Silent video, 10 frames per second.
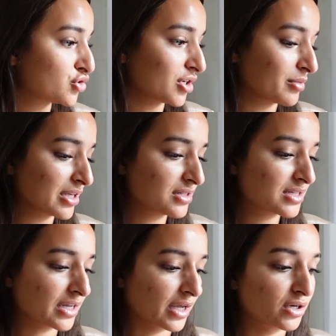treatment
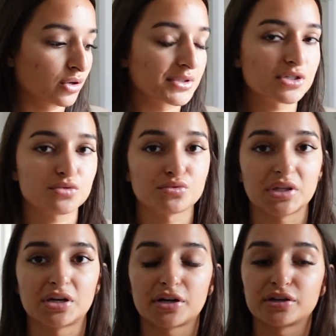and I know it's just
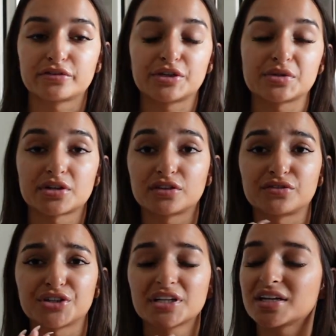really not good for you. It's not good
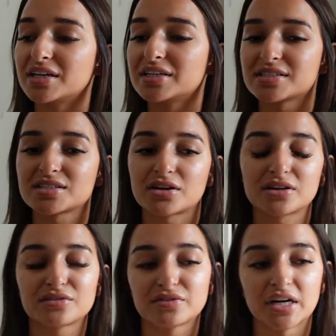for your kidneys. It's not
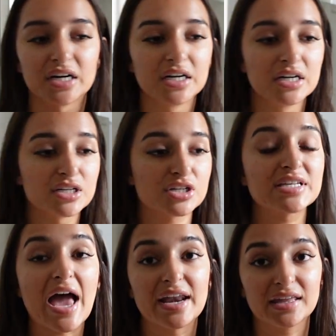good for just
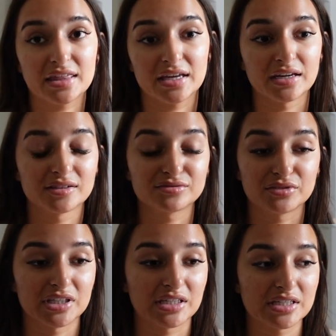anything
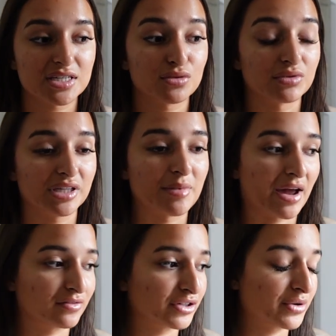really. It's like really
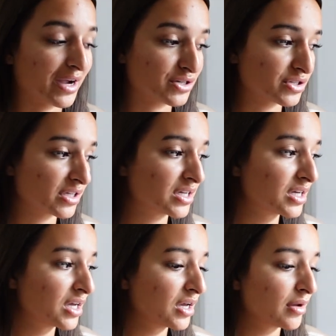bad for you actually.
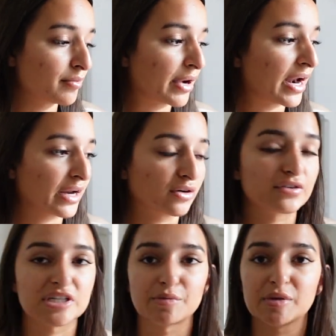But I know
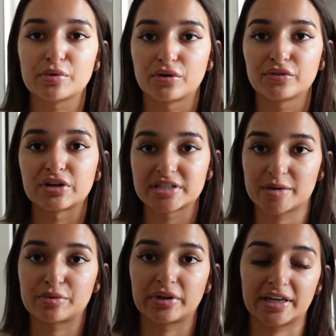for some people, for
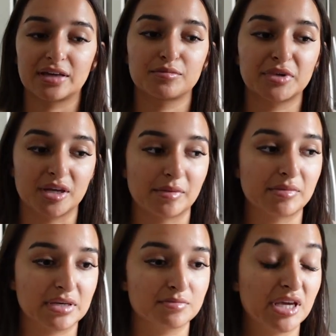example, like PM,
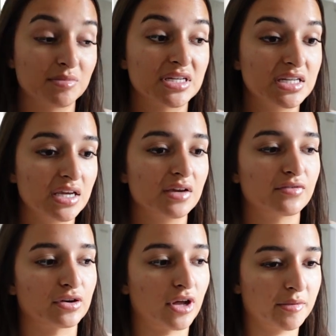PMDD,
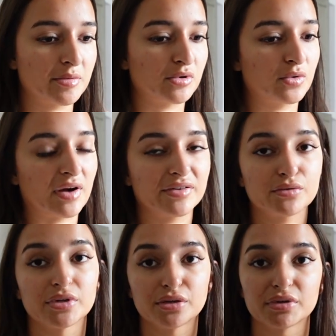for a lot of people who have it
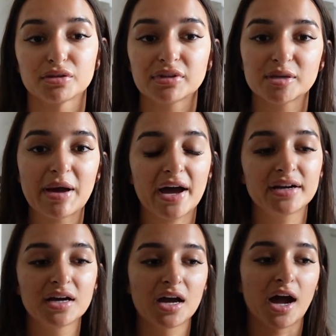really, really, really bad,
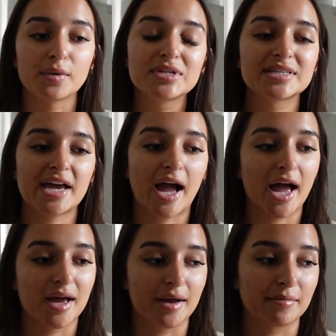I wouldn't say
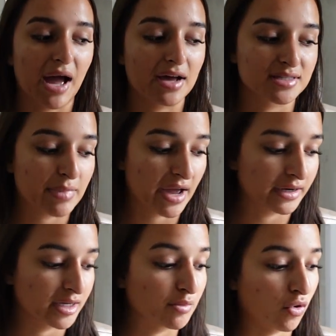I am as bad
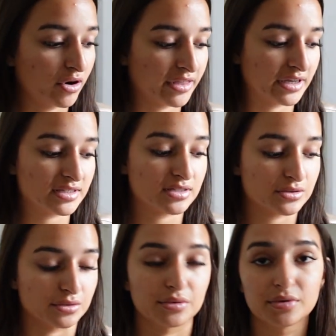anymore thanks
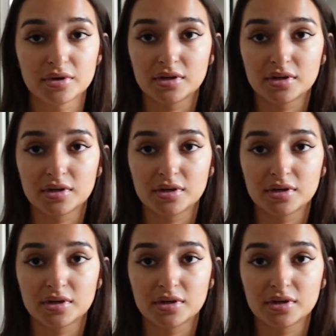to